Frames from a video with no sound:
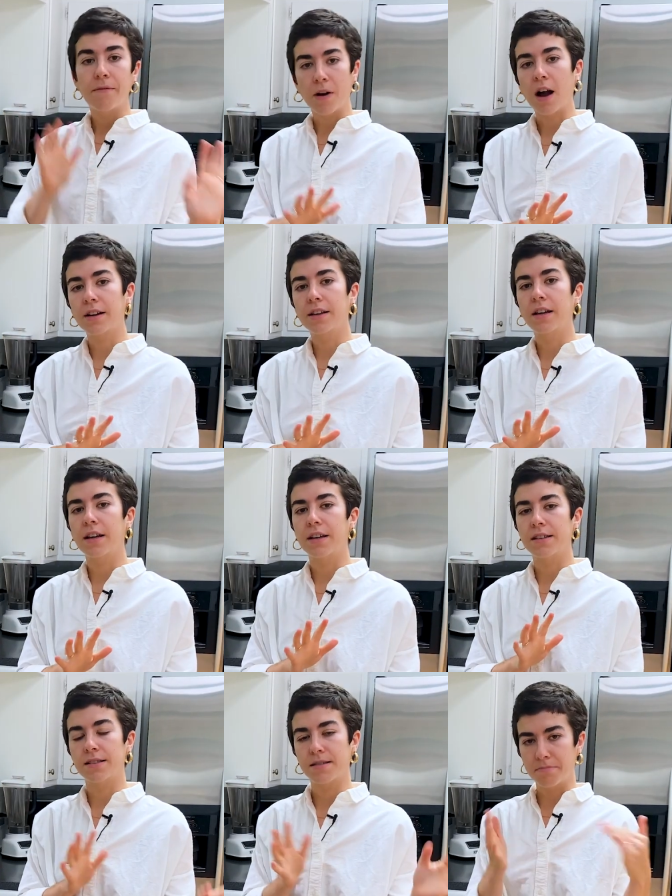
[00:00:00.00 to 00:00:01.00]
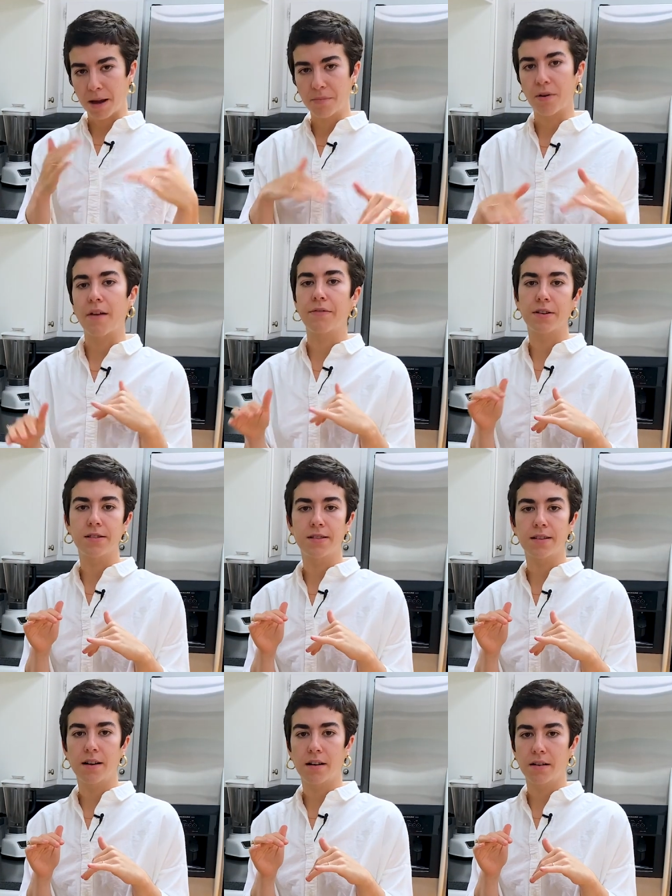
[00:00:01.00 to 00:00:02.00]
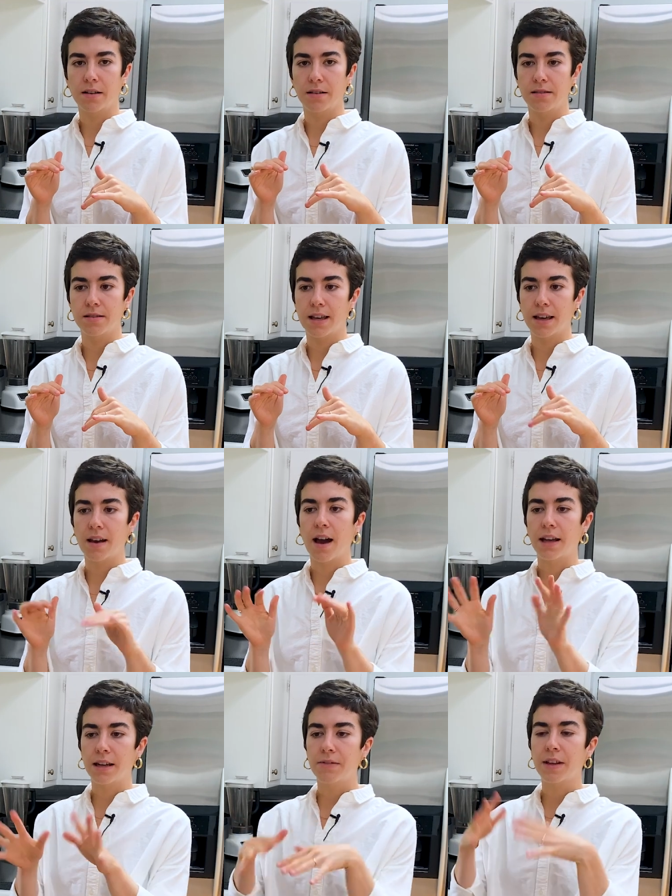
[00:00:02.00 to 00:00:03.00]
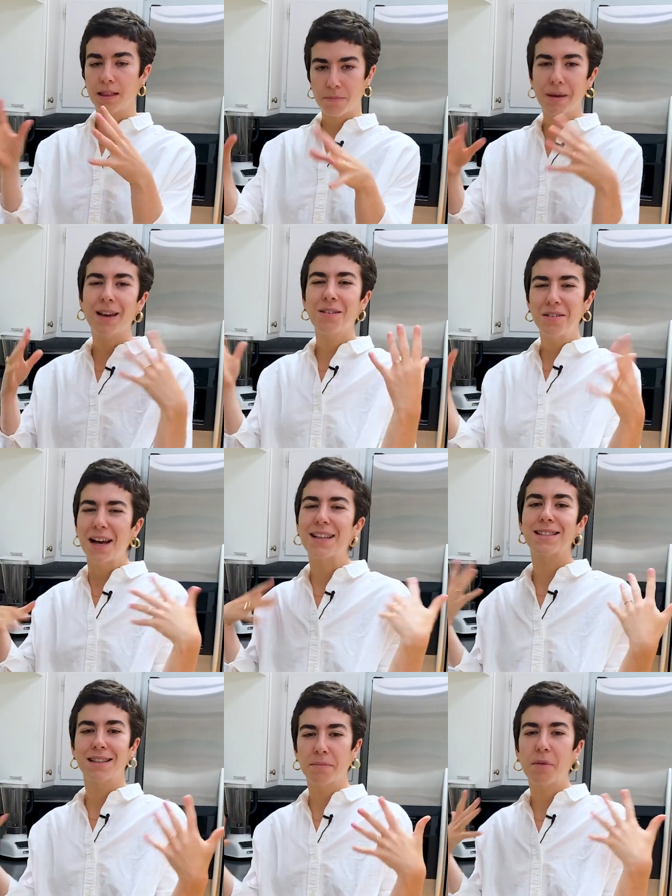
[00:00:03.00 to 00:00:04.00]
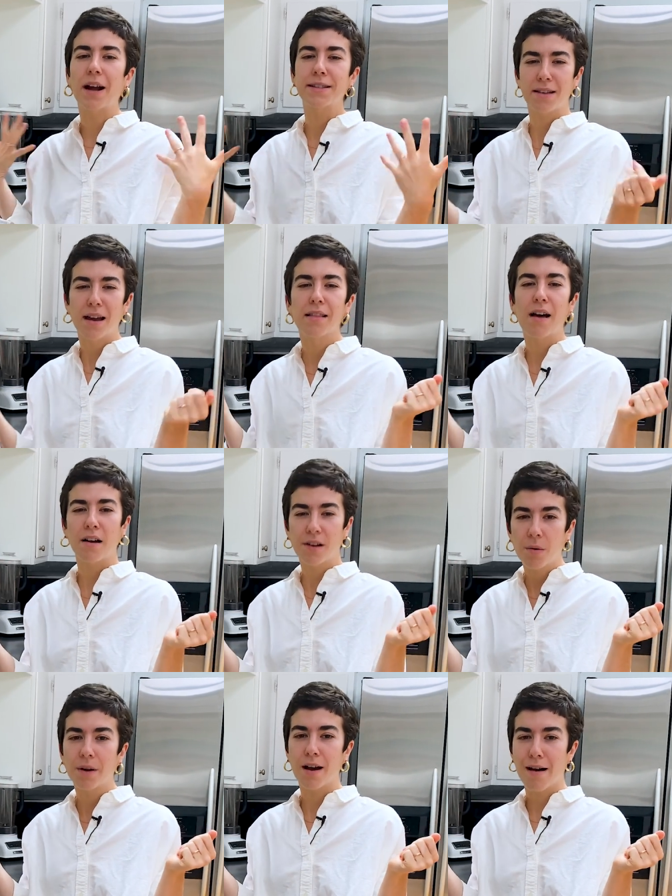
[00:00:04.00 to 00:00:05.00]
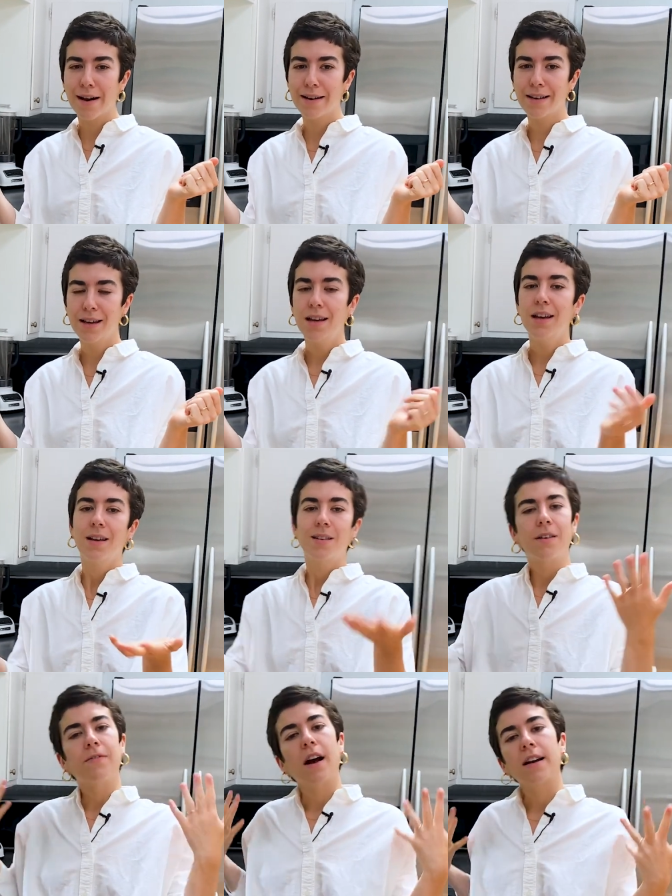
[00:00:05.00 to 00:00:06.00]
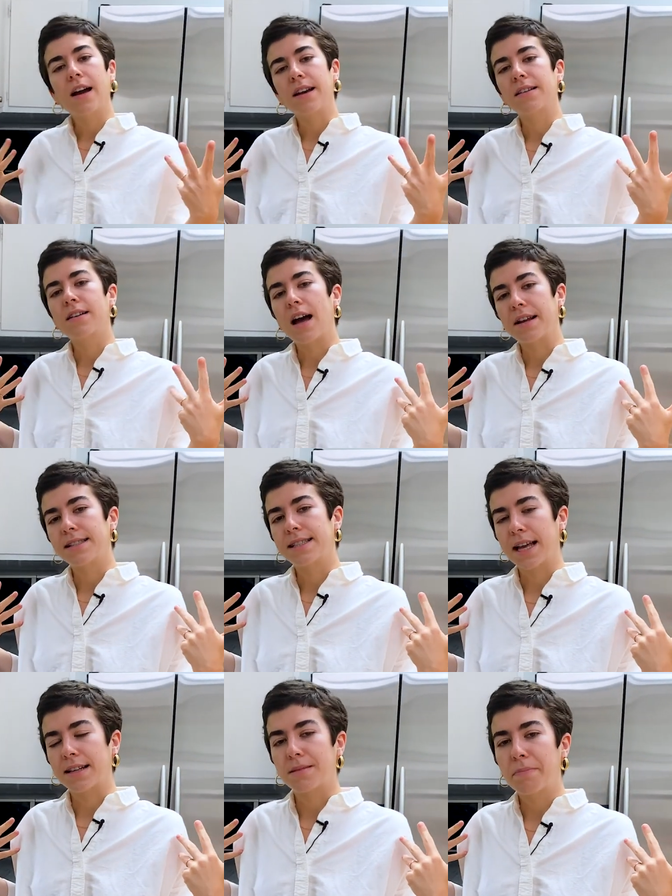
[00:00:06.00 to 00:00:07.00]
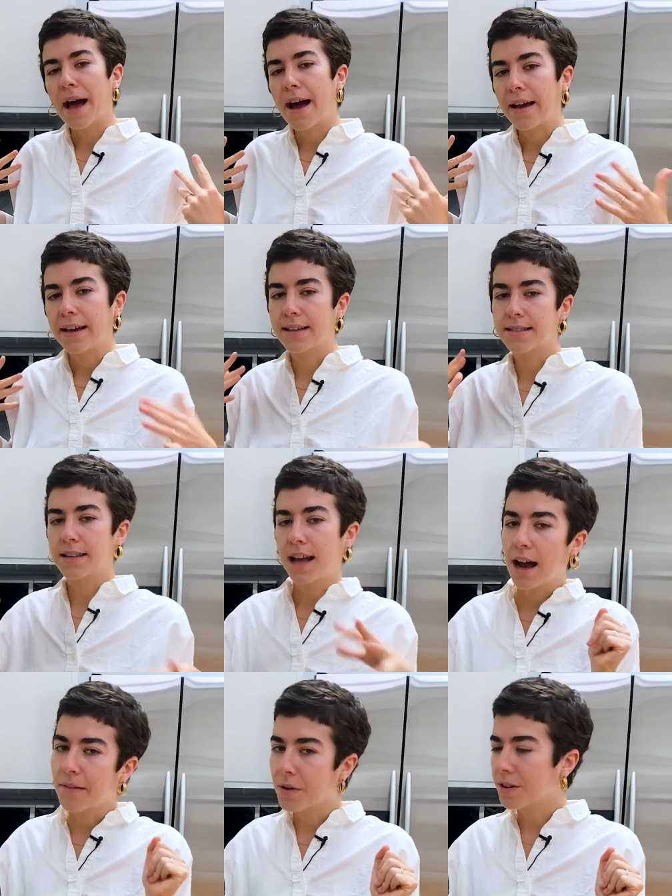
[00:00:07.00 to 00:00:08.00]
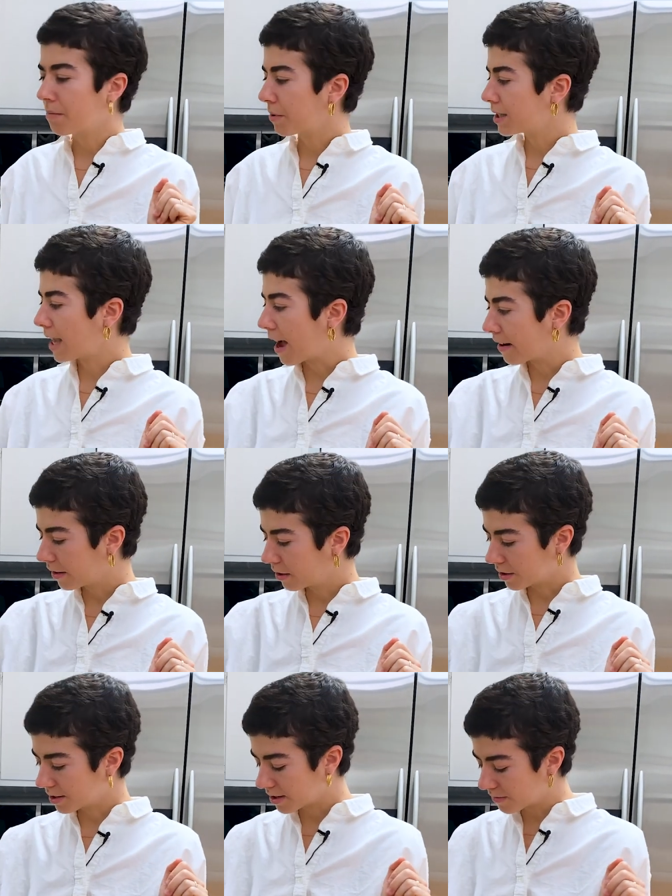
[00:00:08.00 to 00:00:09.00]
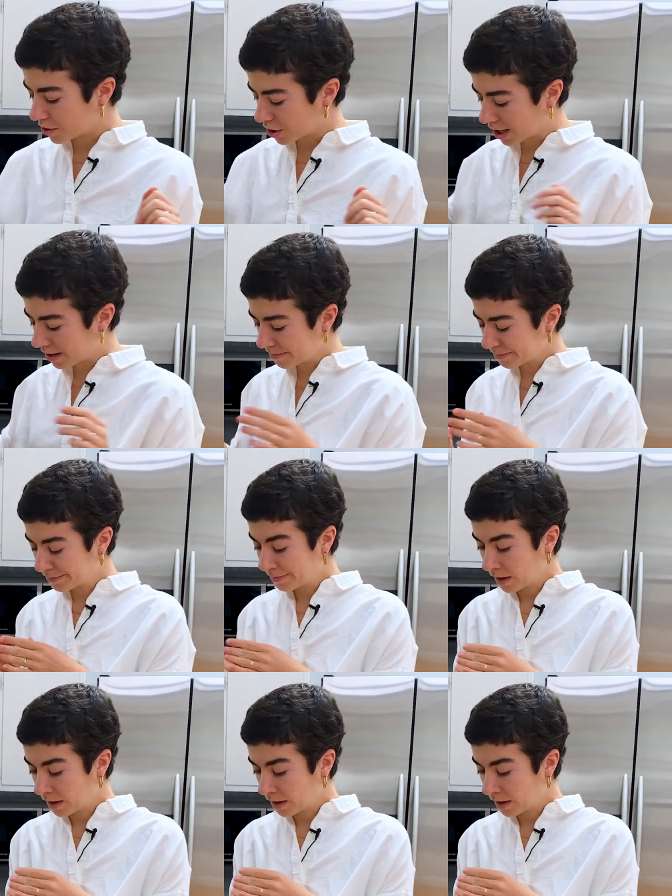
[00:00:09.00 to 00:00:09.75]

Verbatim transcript: vodka is my preference there because it kind of like the pickle has the brine's got a lot going on. The vodka kind of, kind of stands back. It doesn't have all the botanicals of gin.